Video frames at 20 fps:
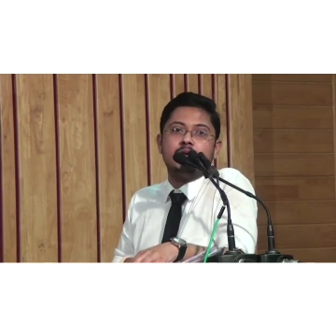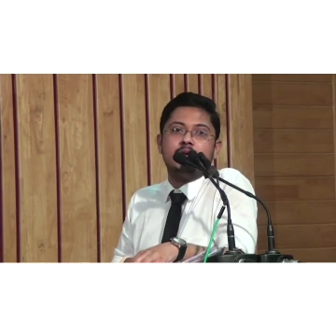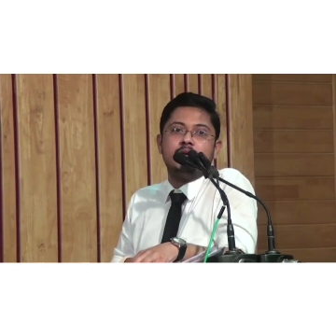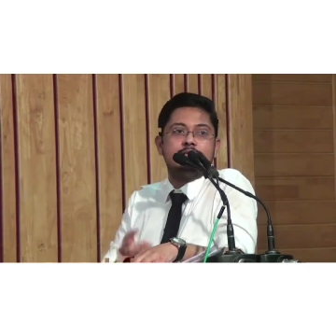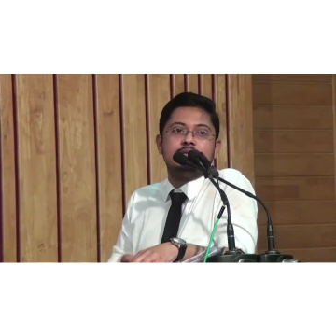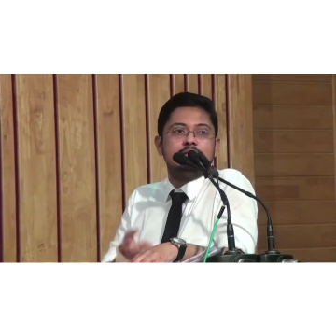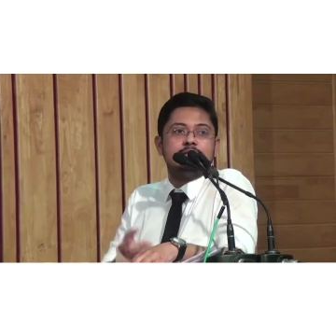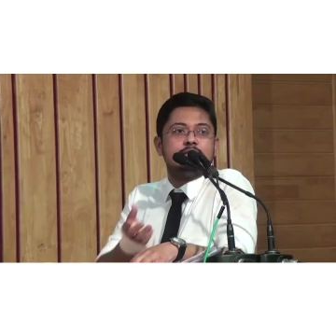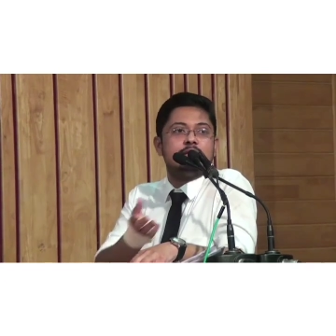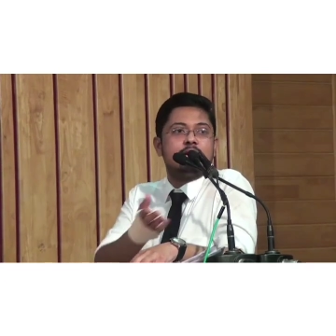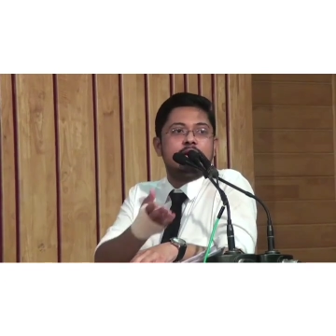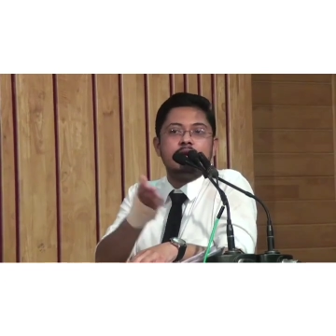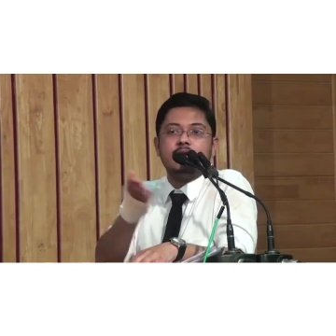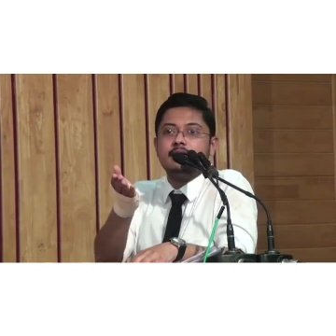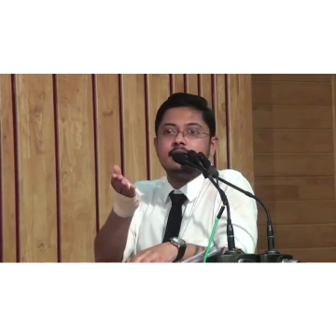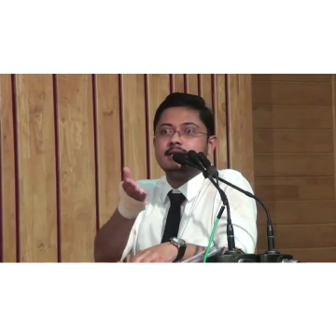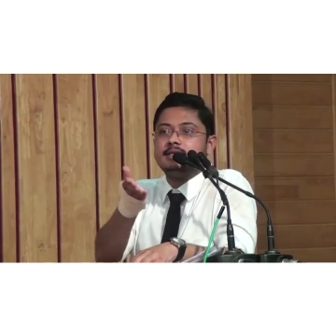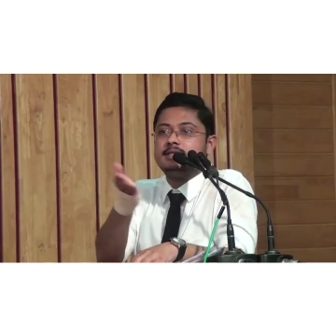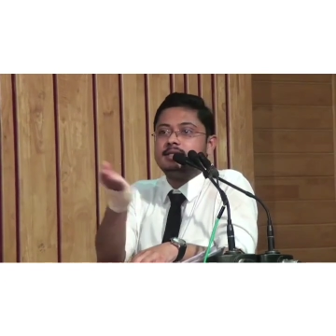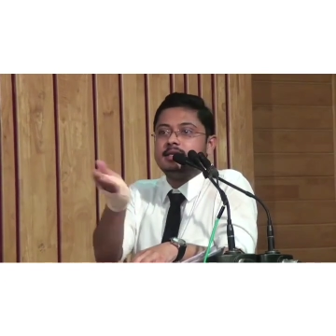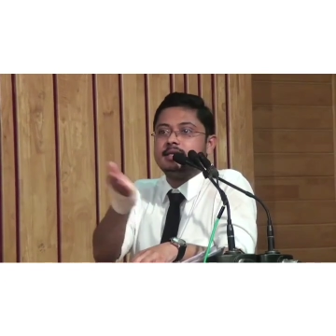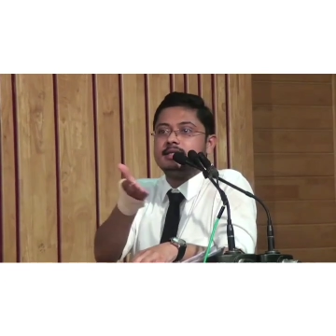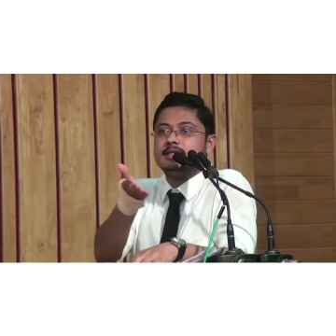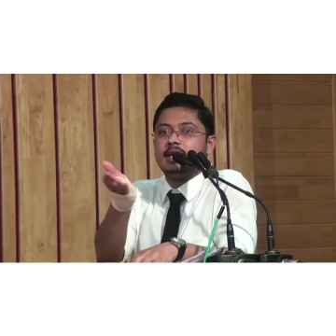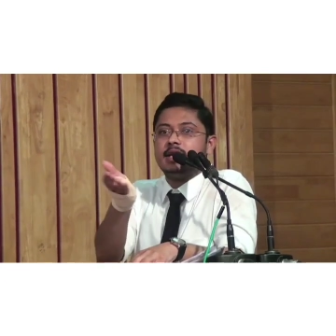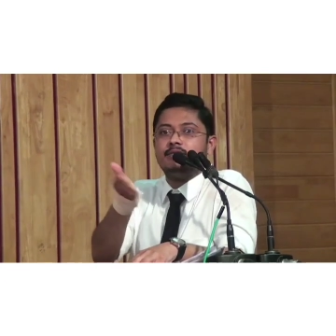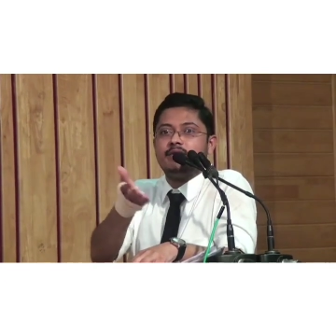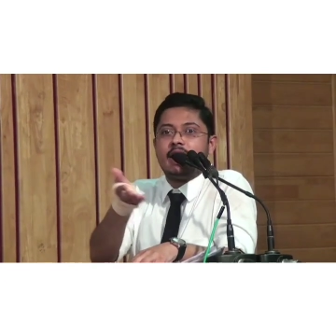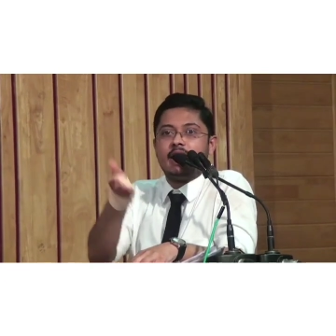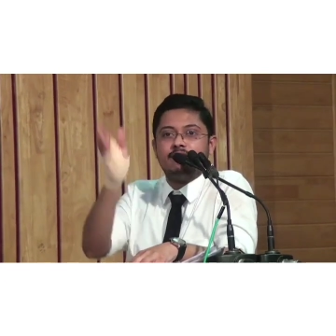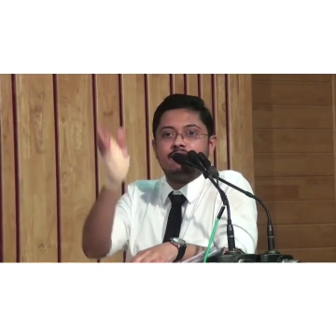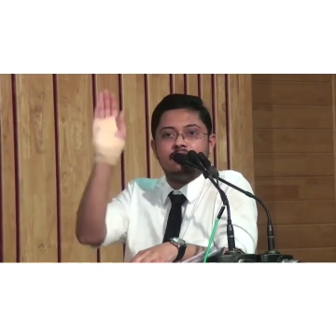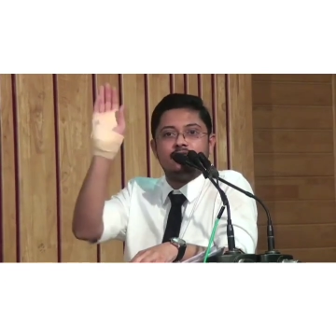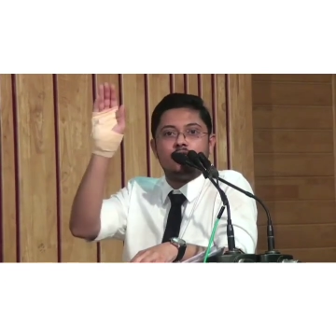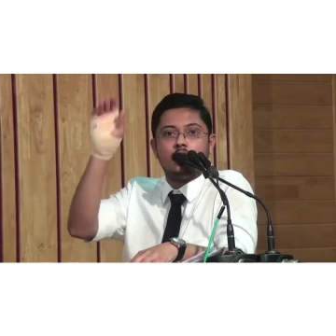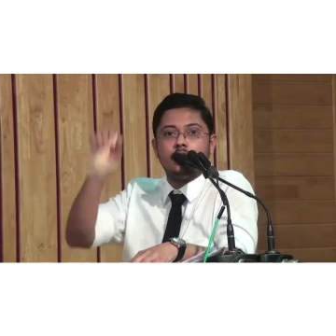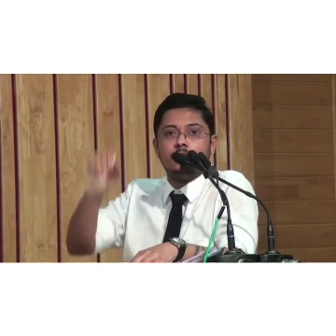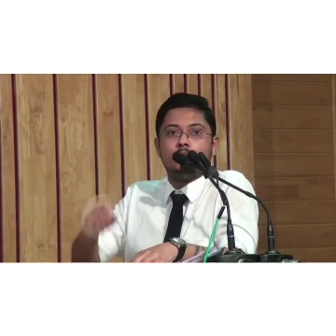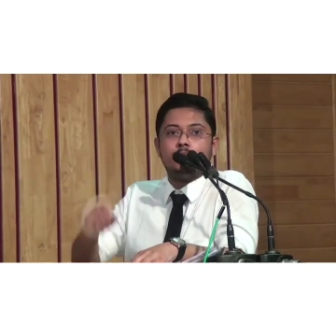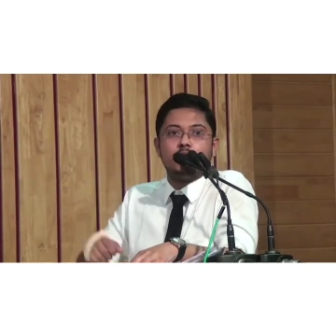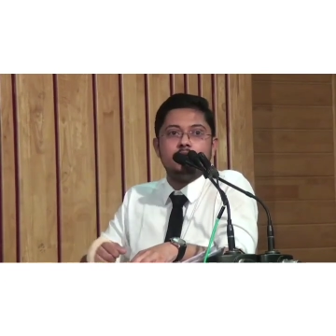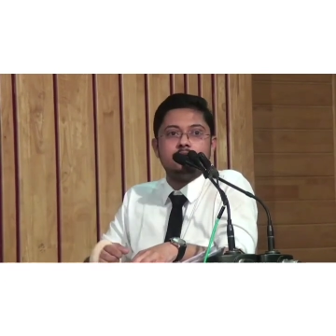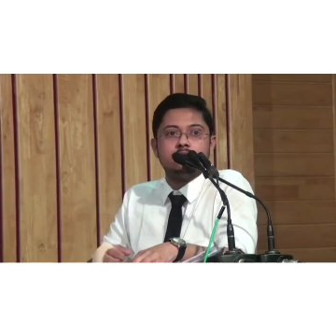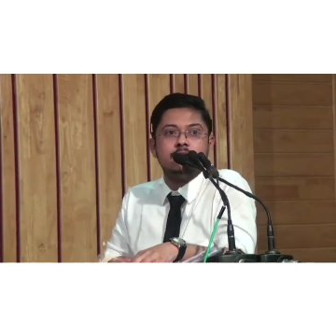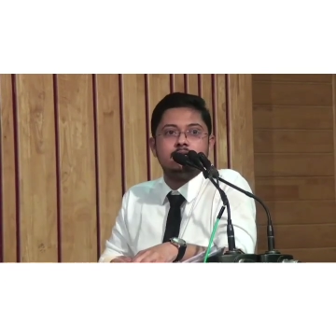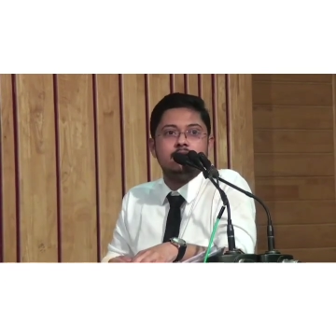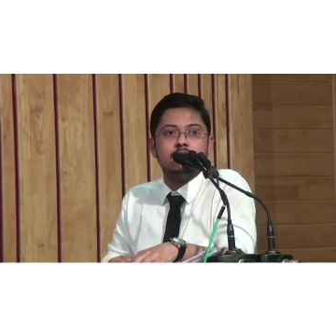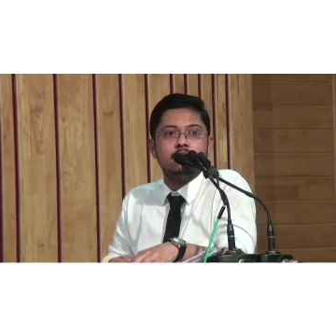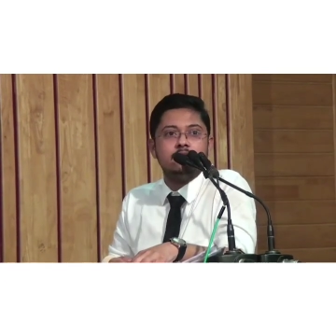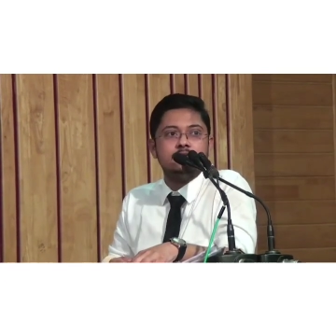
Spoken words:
This is again a disease that we have in foreign policy.